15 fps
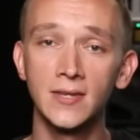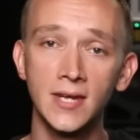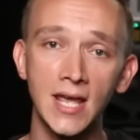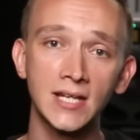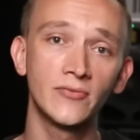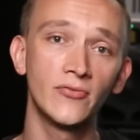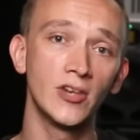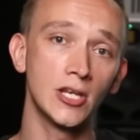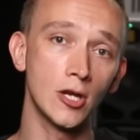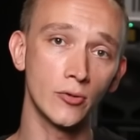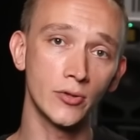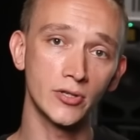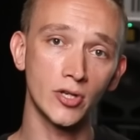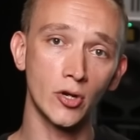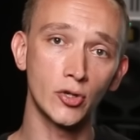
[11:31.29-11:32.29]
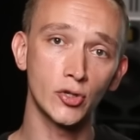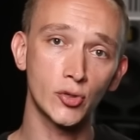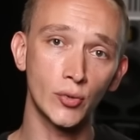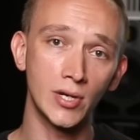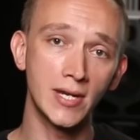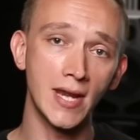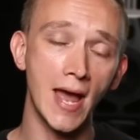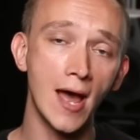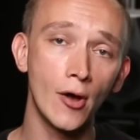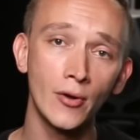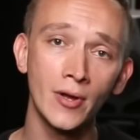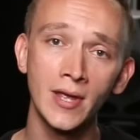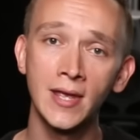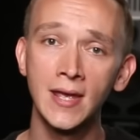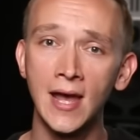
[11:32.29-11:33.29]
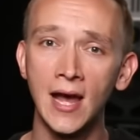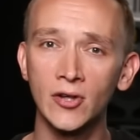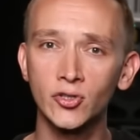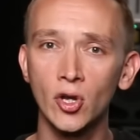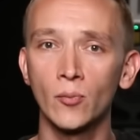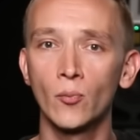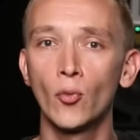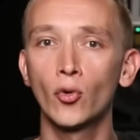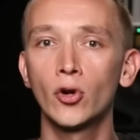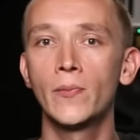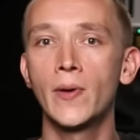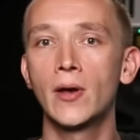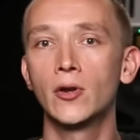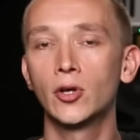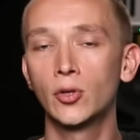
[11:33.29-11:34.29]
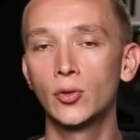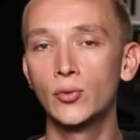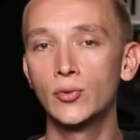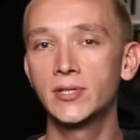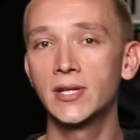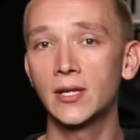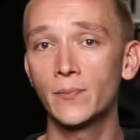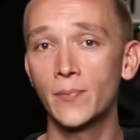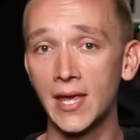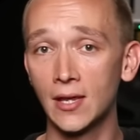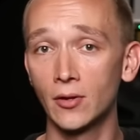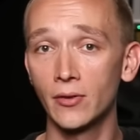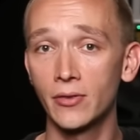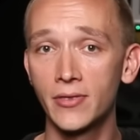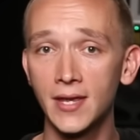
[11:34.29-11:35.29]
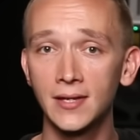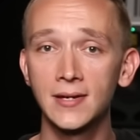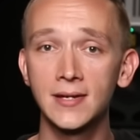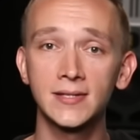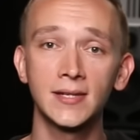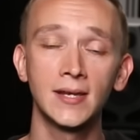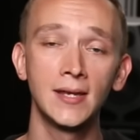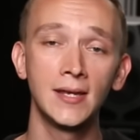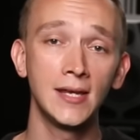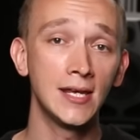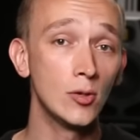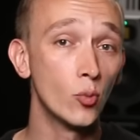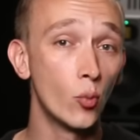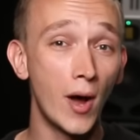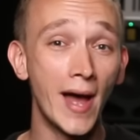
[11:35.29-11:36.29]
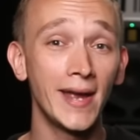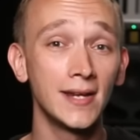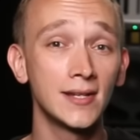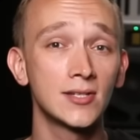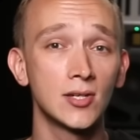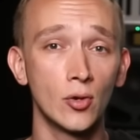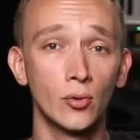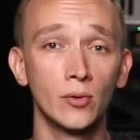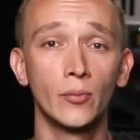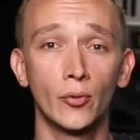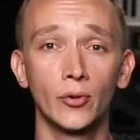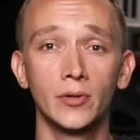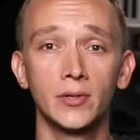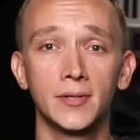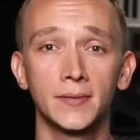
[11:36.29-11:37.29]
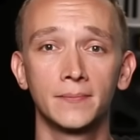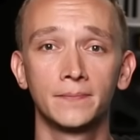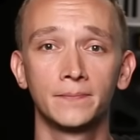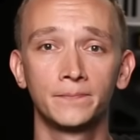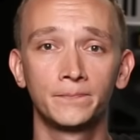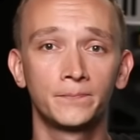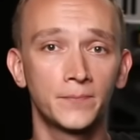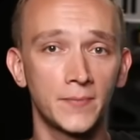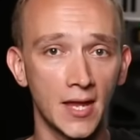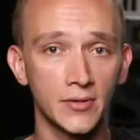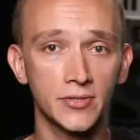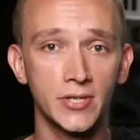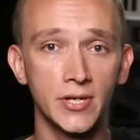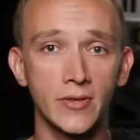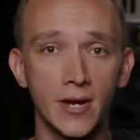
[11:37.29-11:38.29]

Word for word: the next video that's on your screen now, I'll talk more about acoustic panel thickness and why it's so important. I'll see you